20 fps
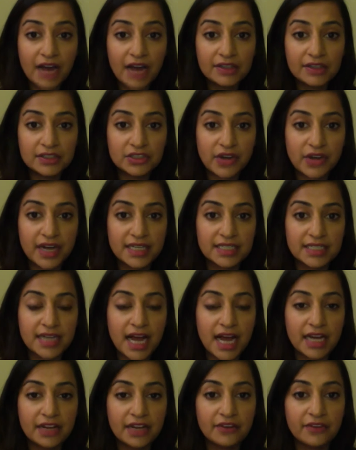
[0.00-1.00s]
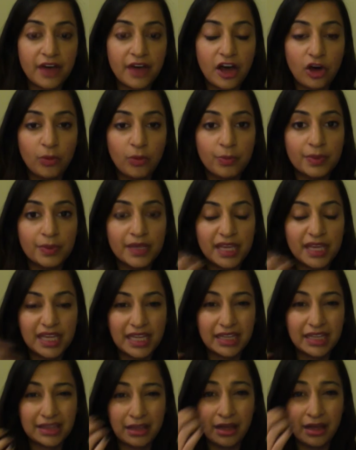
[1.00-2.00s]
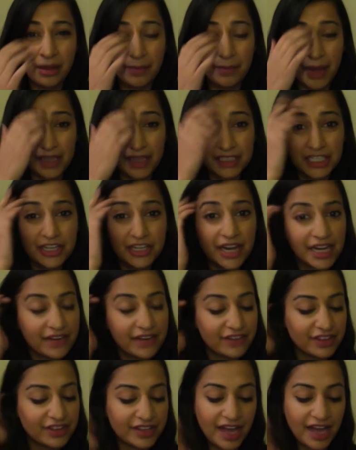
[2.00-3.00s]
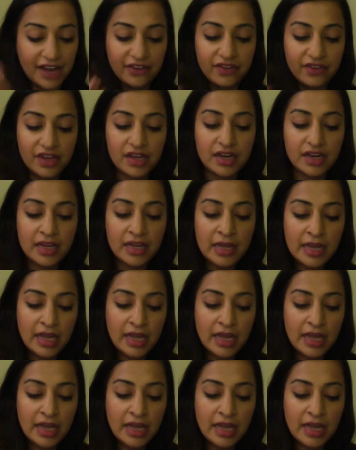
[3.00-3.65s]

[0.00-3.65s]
it's great to kind of help get the bacteria and everything out of it.